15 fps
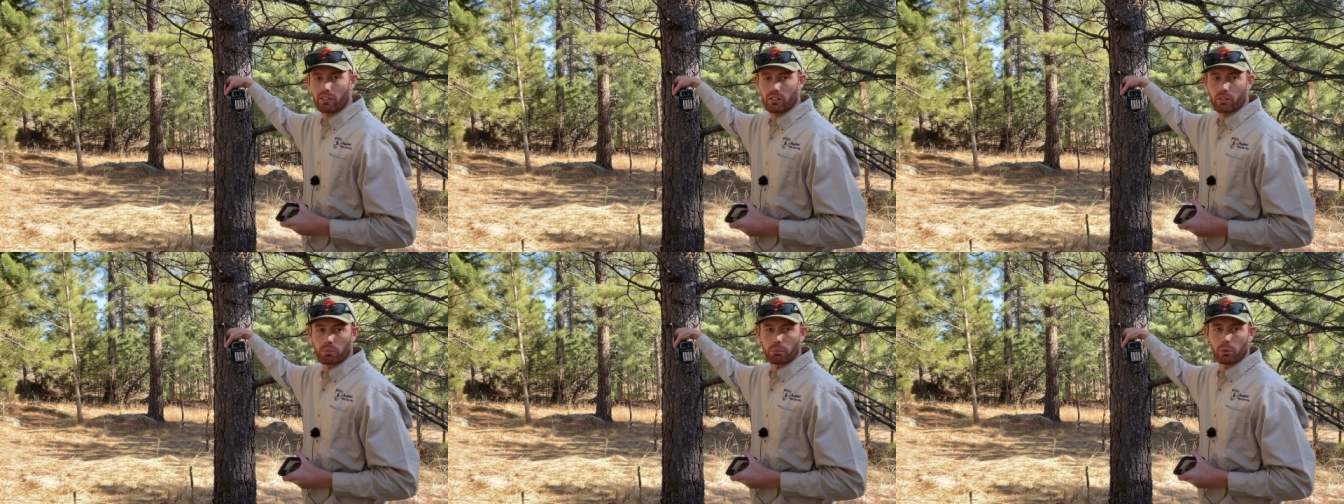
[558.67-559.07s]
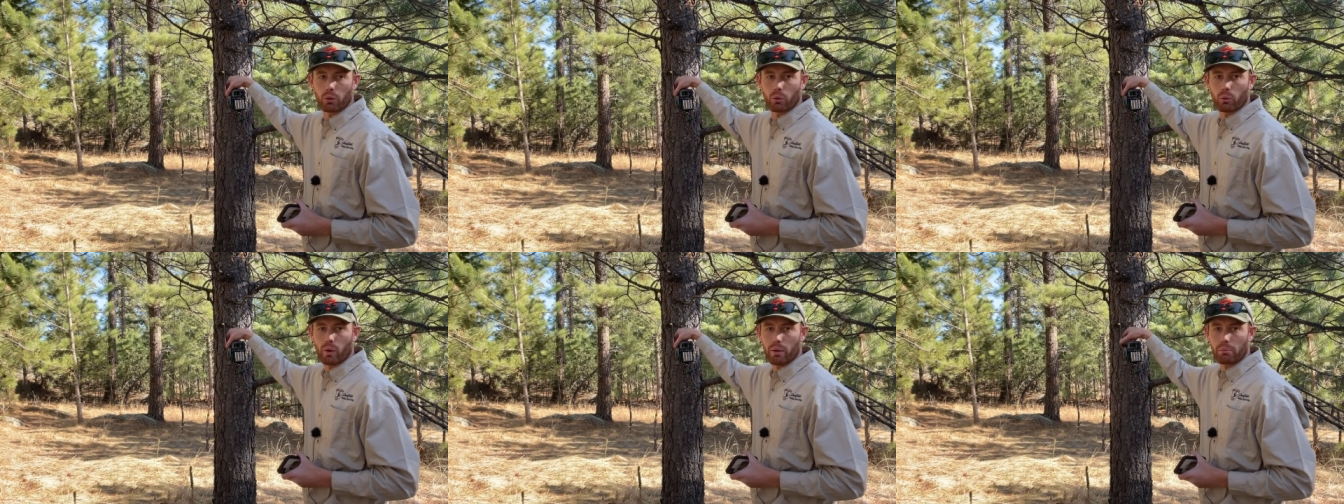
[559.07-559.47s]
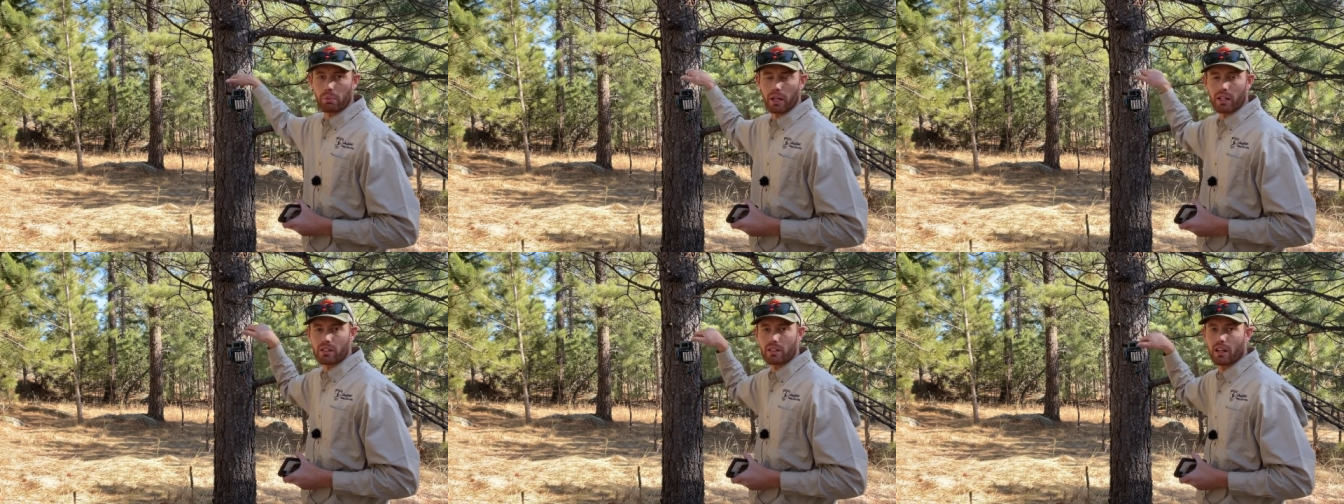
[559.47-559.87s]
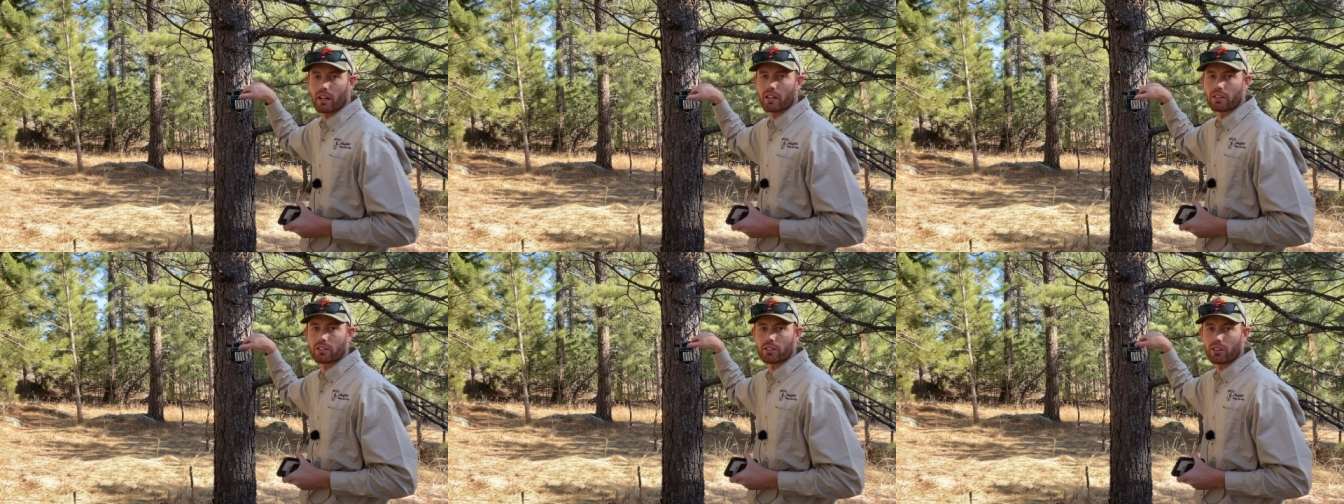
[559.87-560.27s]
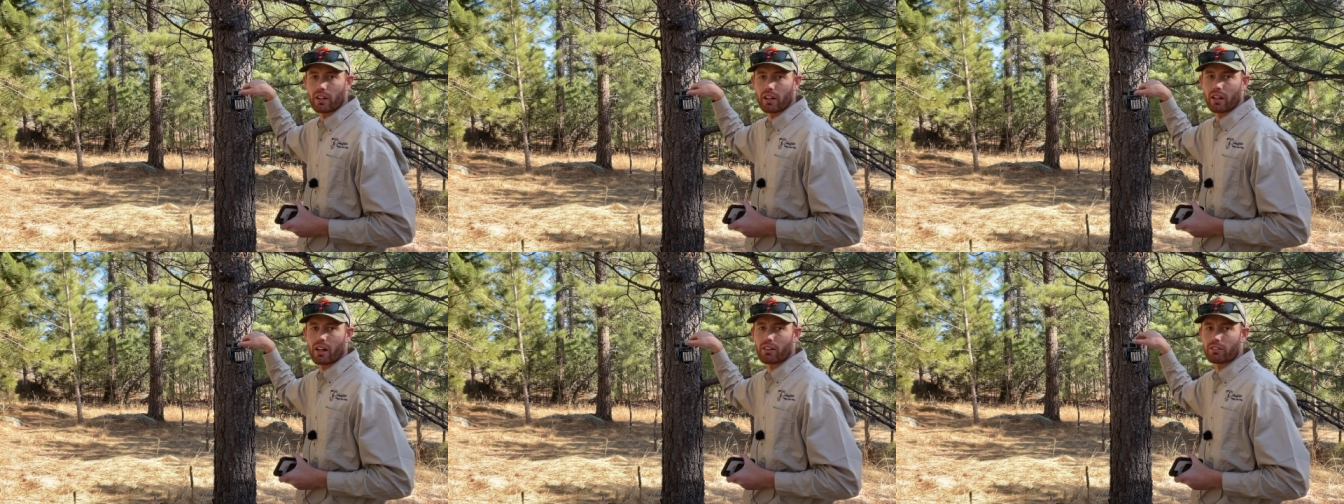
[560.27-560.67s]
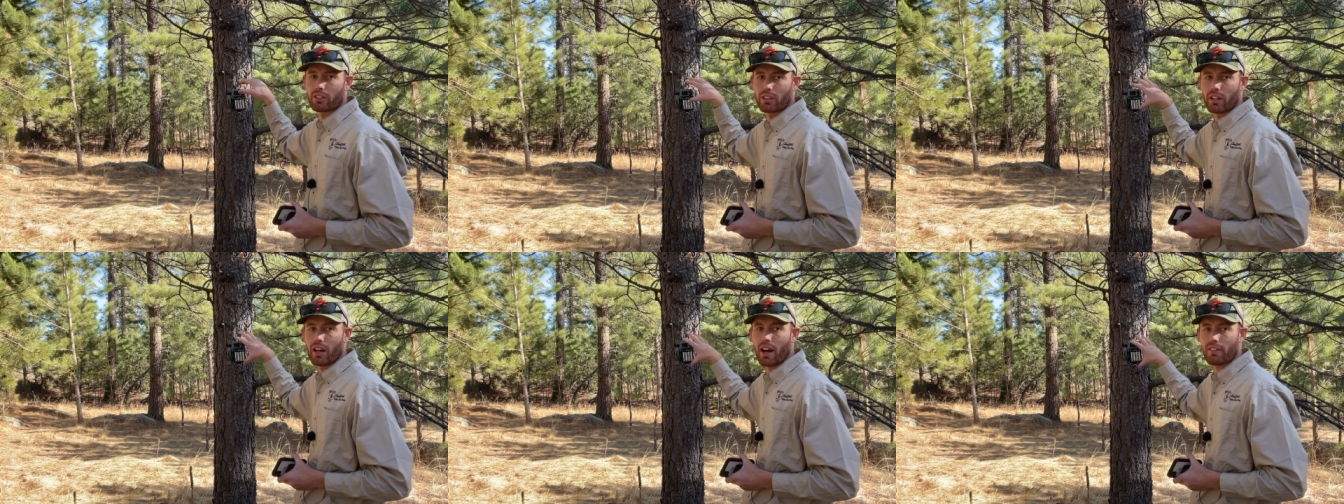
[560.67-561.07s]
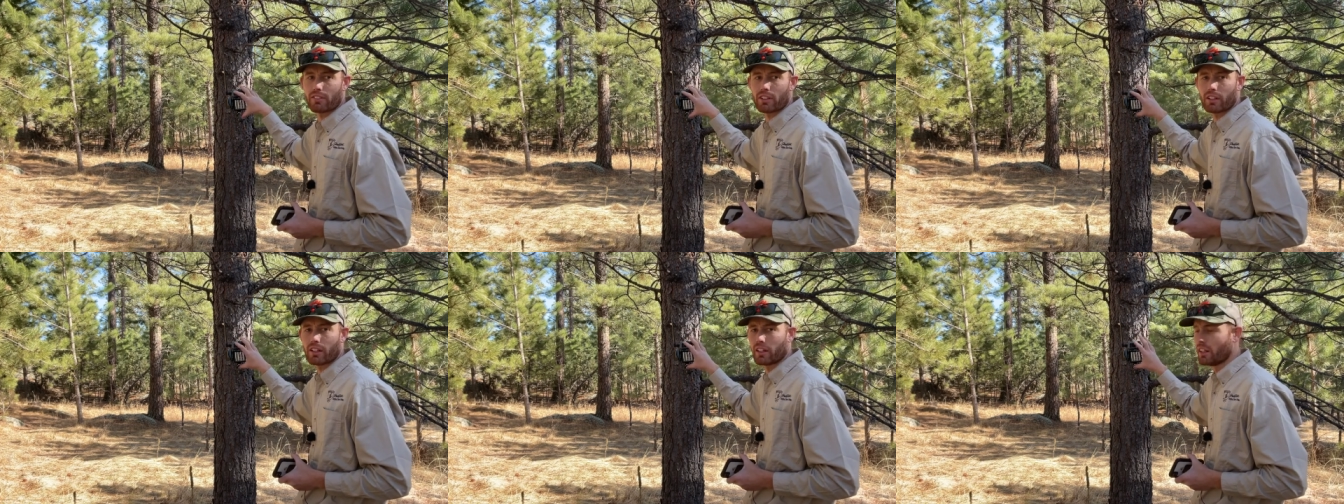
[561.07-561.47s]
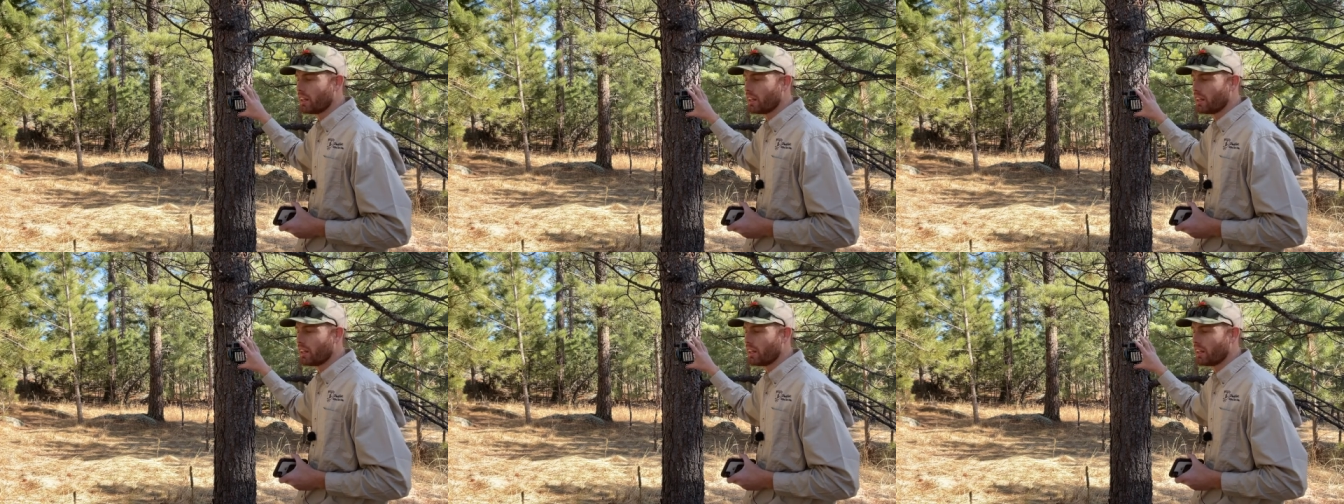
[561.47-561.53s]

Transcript: them rip my antenna straight off. So you have to